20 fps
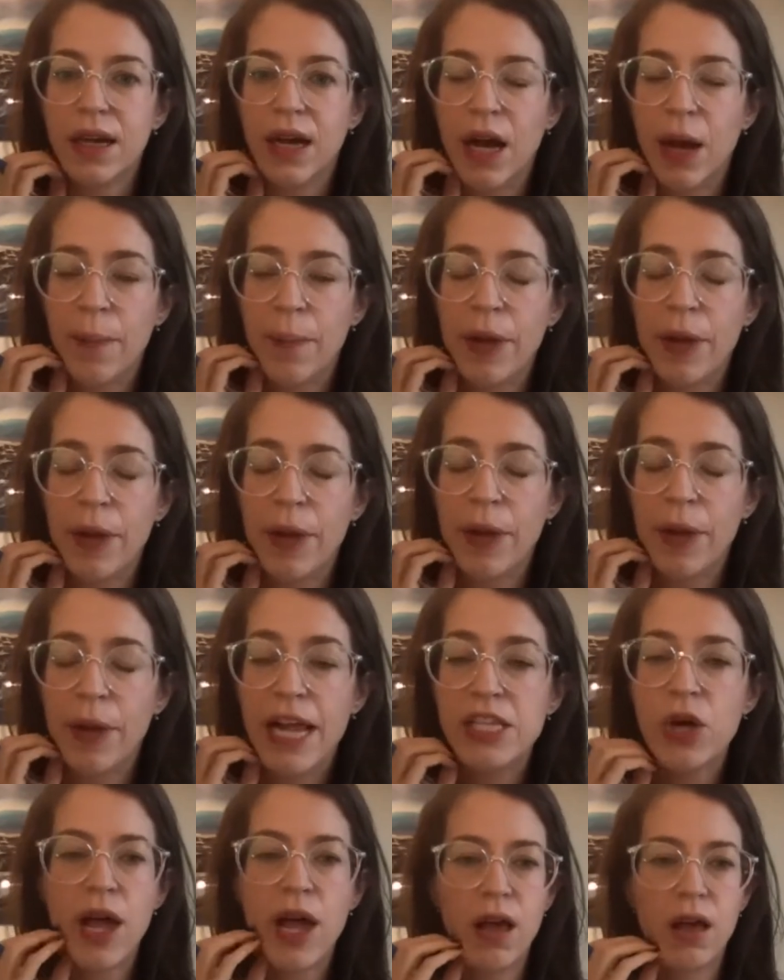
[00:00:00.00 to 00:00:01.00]
But I
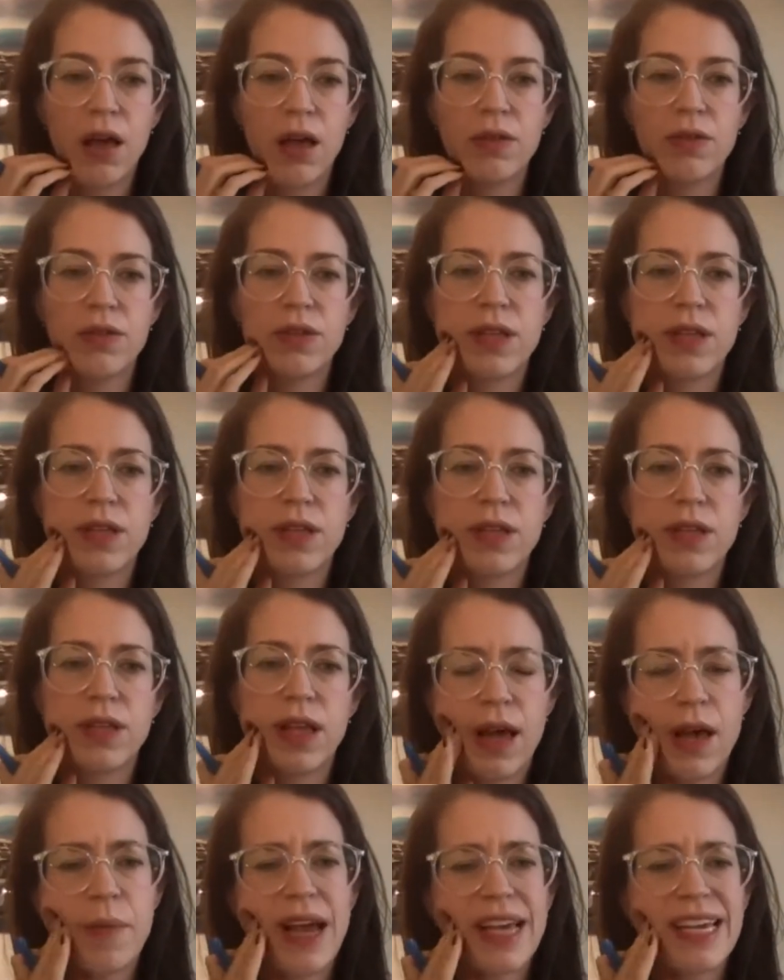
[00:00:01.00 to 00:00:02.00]
don't have,
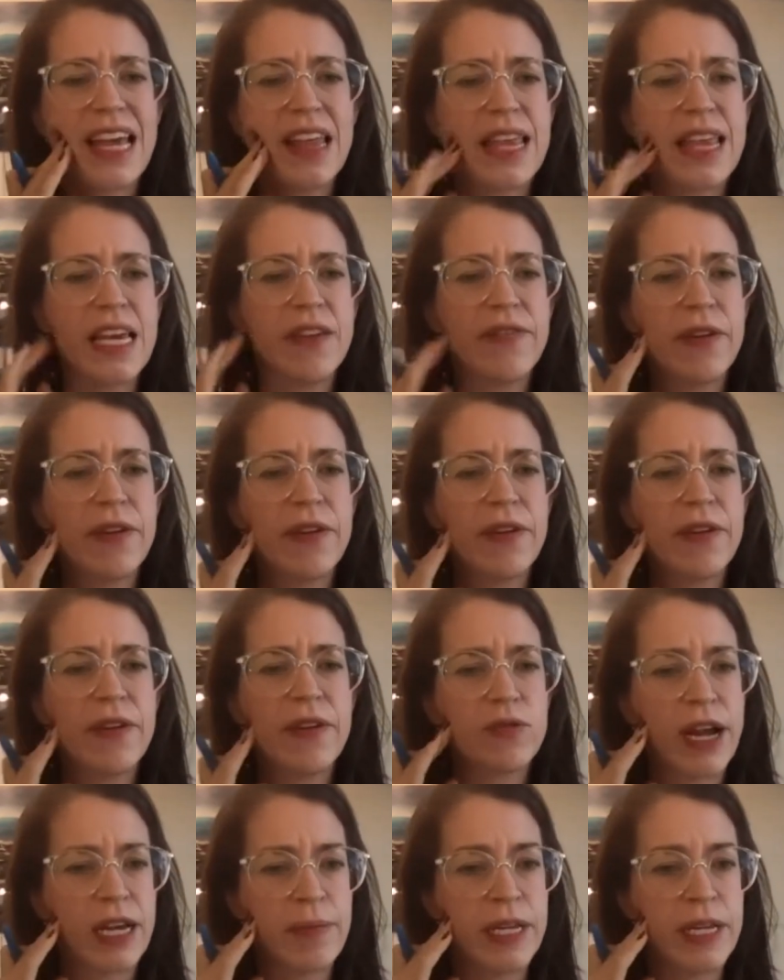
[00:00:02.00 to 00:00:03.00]
I can't think of a
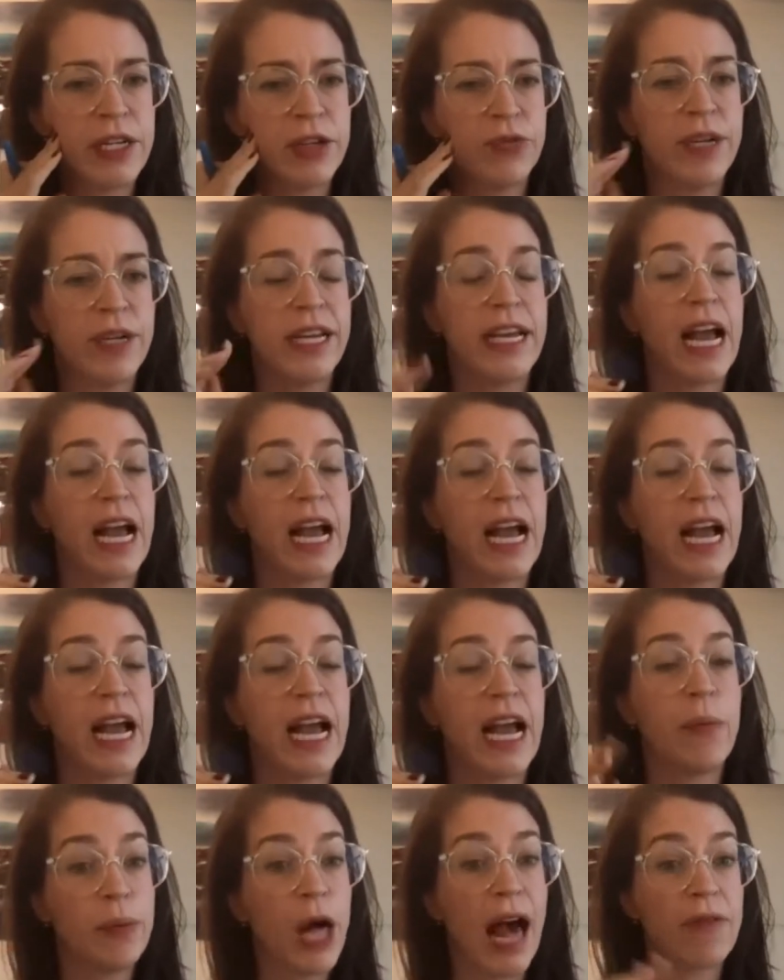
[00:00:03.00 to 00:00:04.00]
recommended reading.
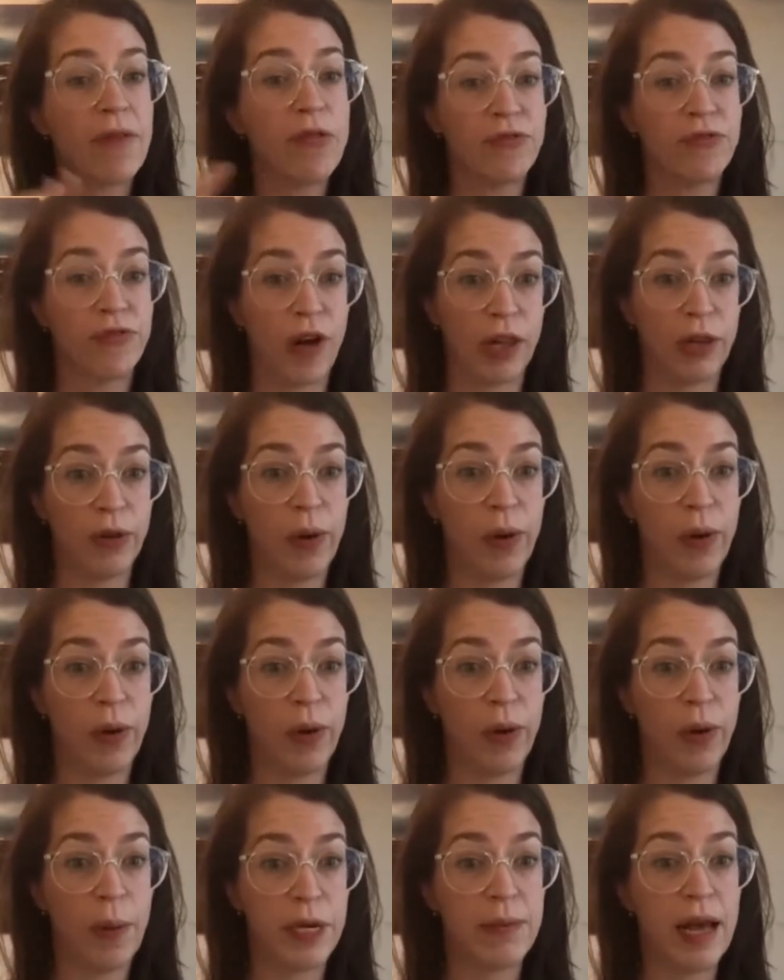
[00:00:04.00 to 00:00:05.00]
We will have a
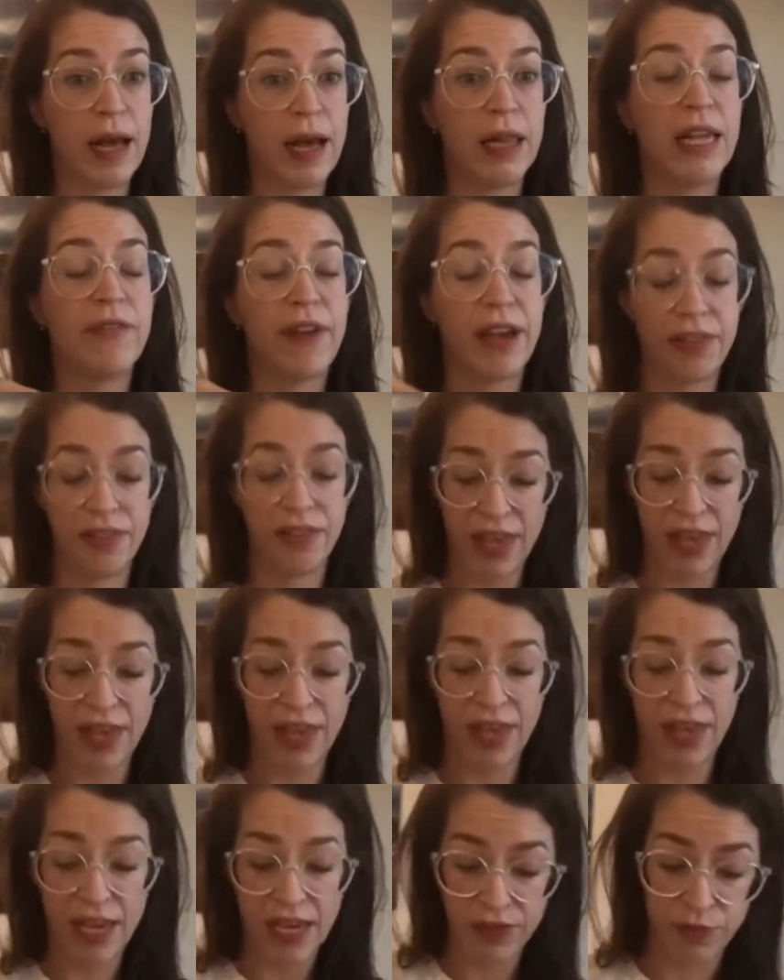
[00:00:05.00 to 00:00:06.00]
follow-up email. If I
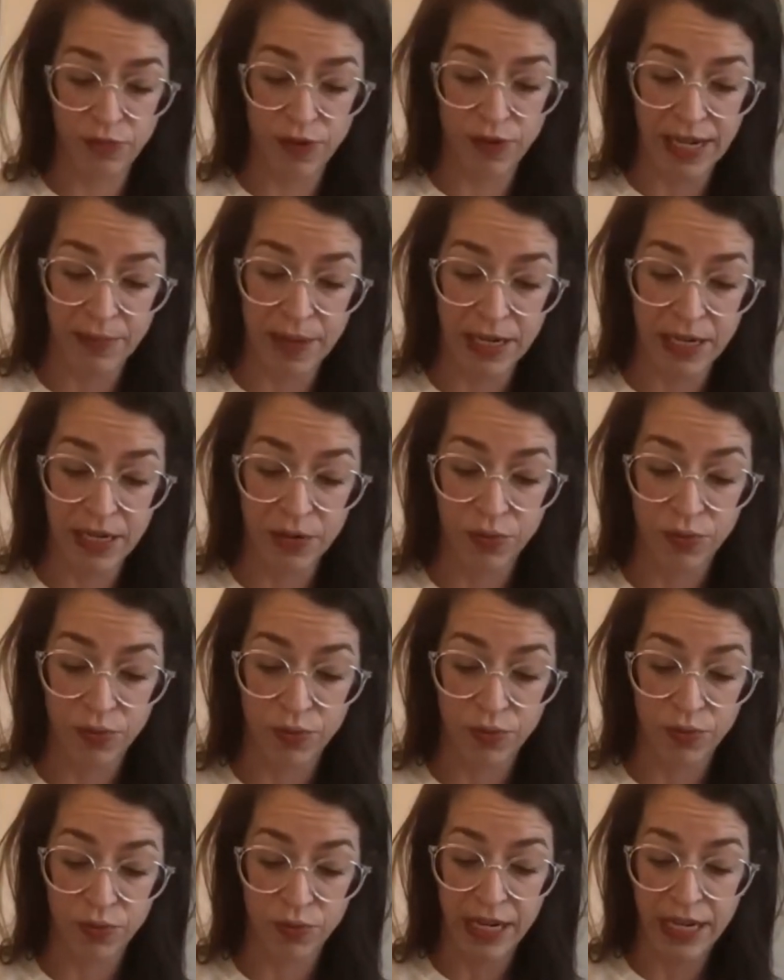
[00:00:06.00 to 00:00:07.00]
think of some
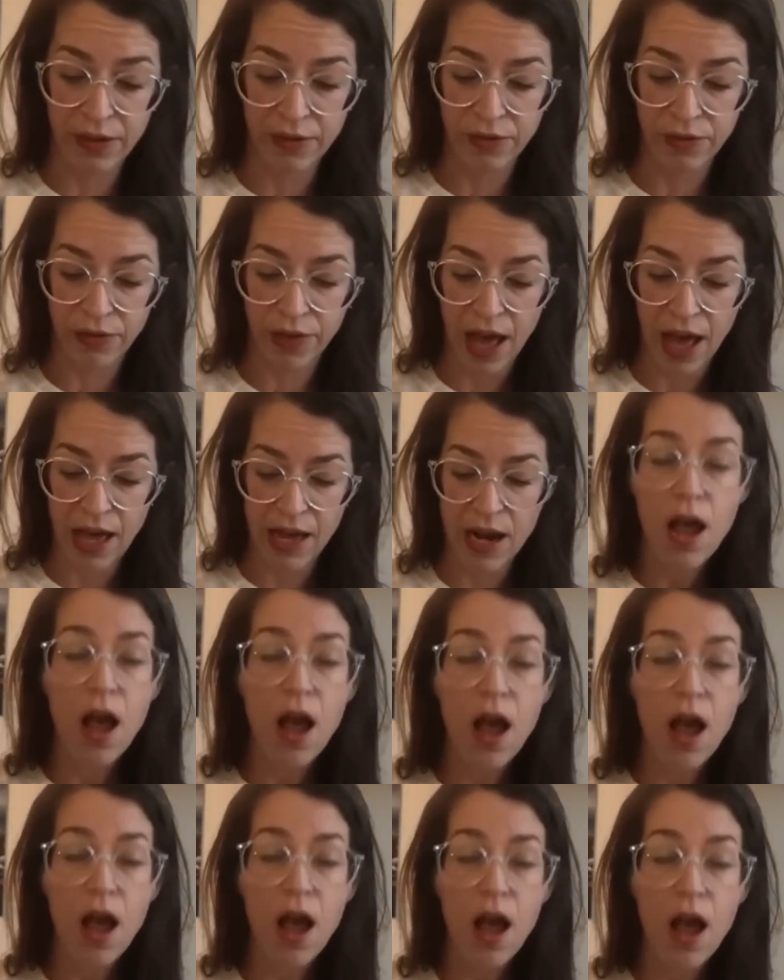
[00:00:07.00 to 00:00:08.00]
recommended reading for that,
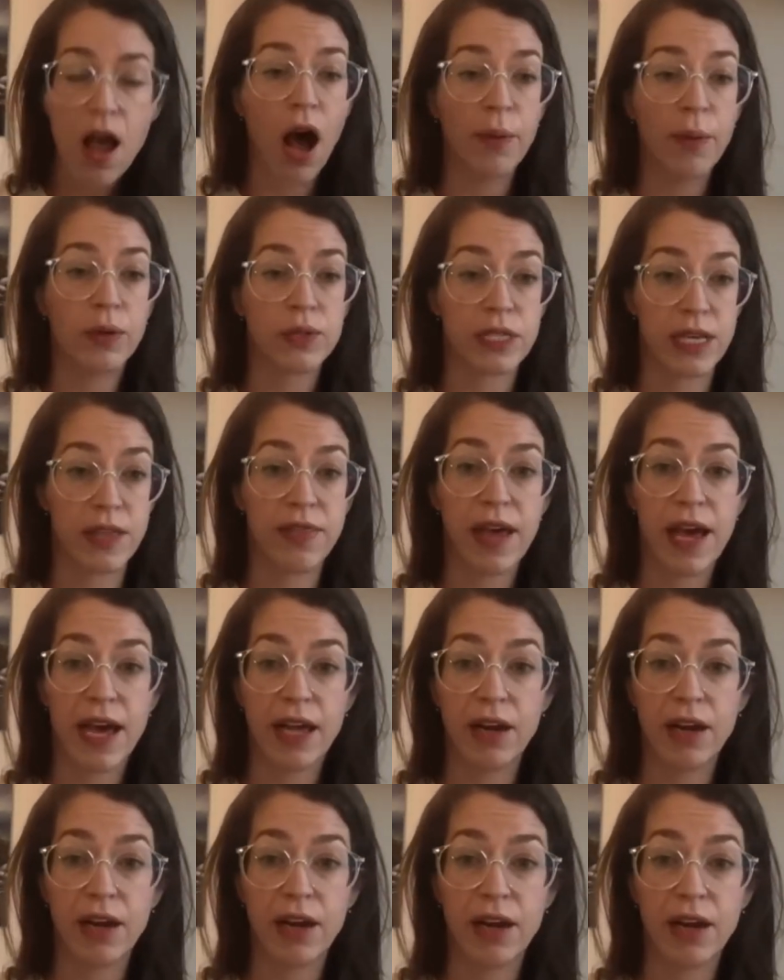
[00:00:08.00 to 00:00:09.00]
I will send
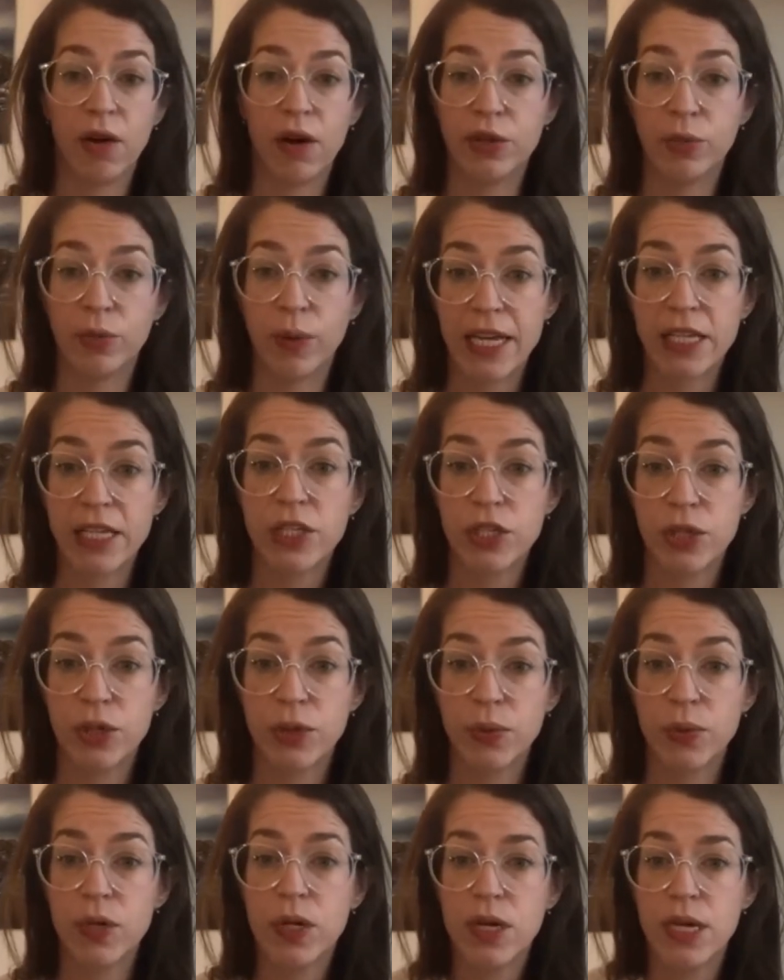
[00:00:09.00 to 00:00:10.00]
that on your way
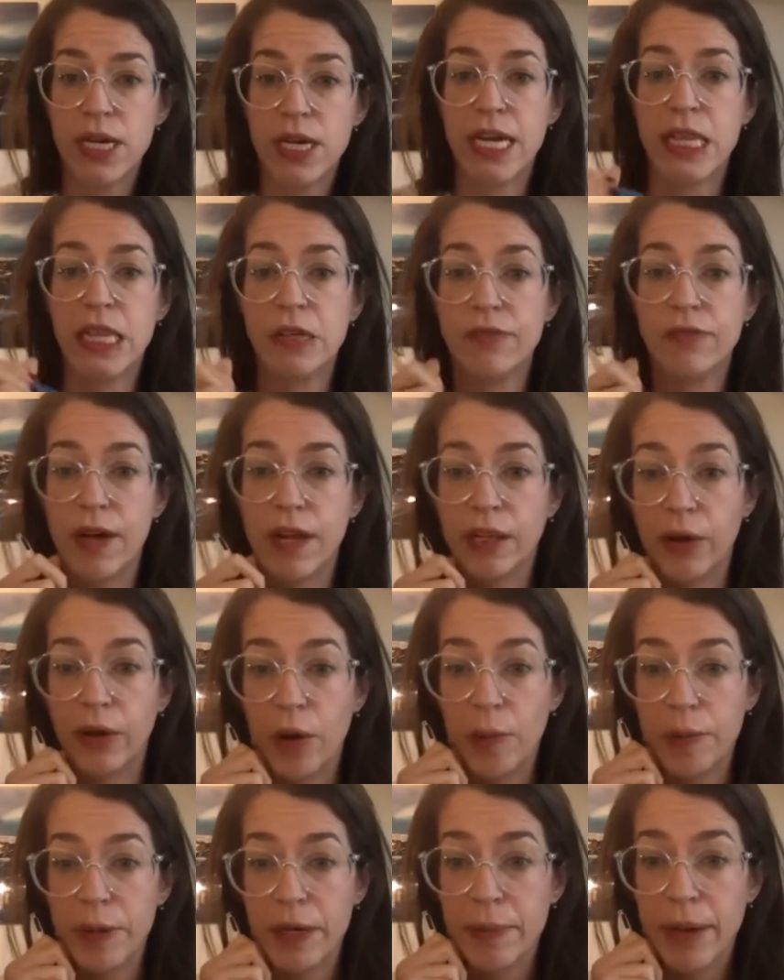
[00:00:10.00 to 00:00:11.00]
too in the
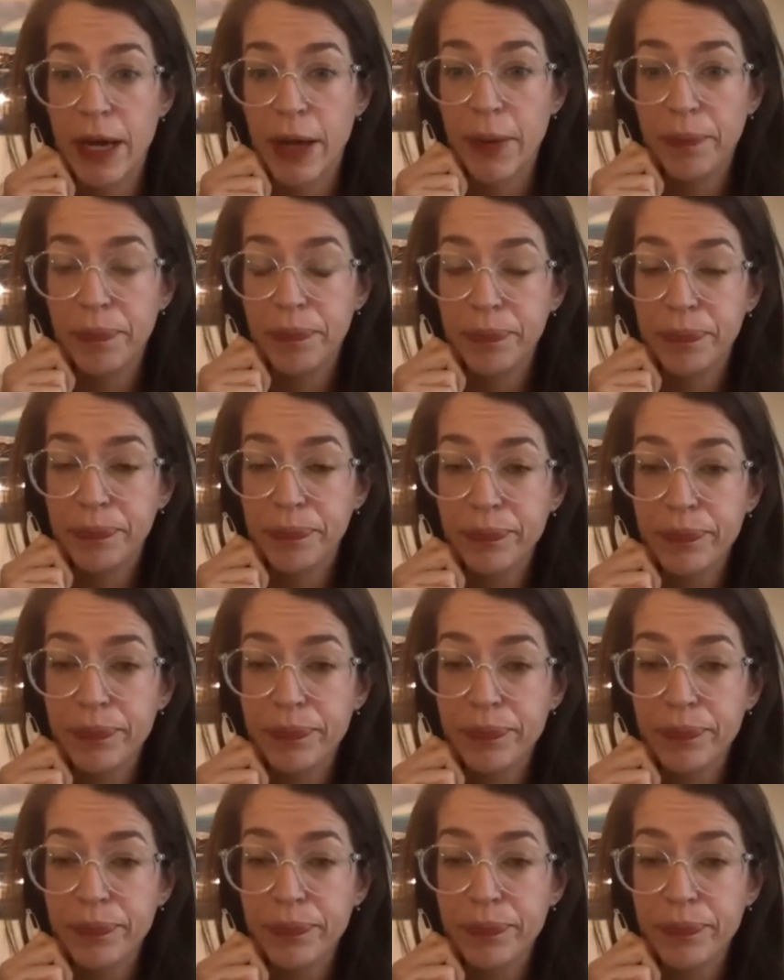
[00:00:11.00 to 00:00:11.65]
follow-up email.